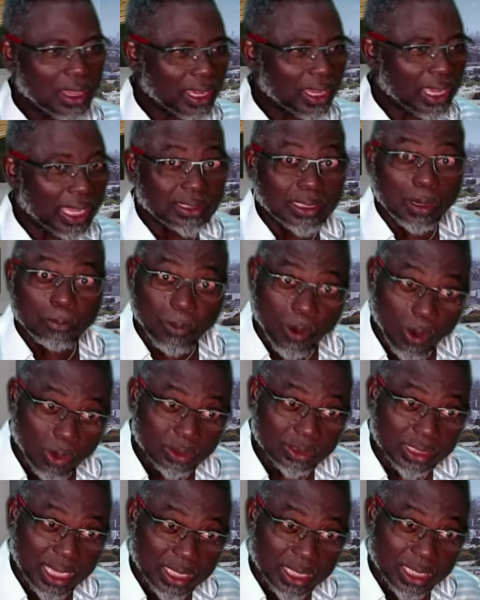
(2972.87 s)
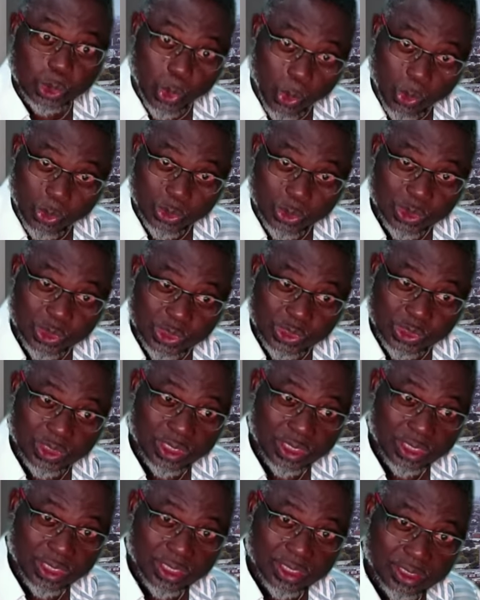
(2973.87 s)
Catapult and stones.
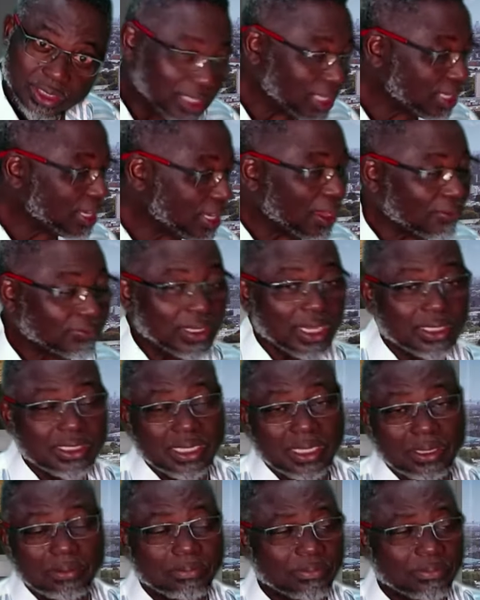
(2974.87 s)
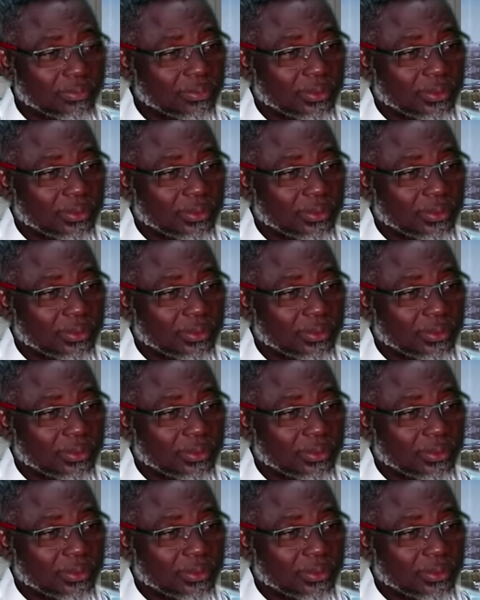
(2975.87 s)
They laughed at him.